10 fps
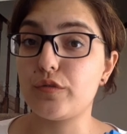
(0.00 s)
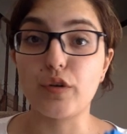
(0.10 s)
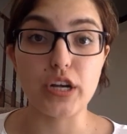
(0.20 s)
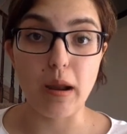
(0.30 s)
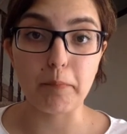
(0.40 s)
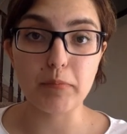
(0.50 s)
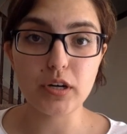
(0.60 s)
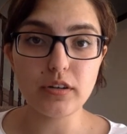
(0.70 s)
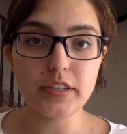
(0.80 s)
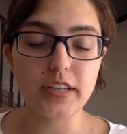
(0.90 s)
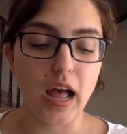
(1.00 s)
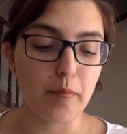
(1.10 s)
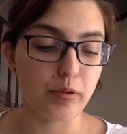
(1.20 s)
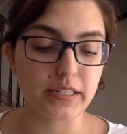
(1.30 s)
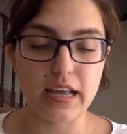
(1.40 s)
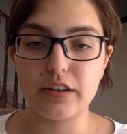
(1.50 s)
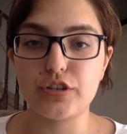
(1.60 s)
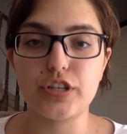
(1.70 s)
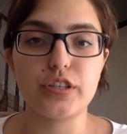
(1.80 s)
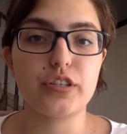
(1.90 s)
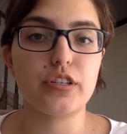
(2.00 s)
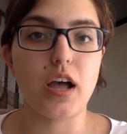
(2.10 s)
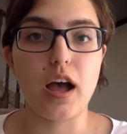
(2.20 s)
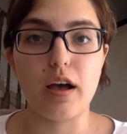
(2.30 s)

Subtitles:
for numbers, percentages,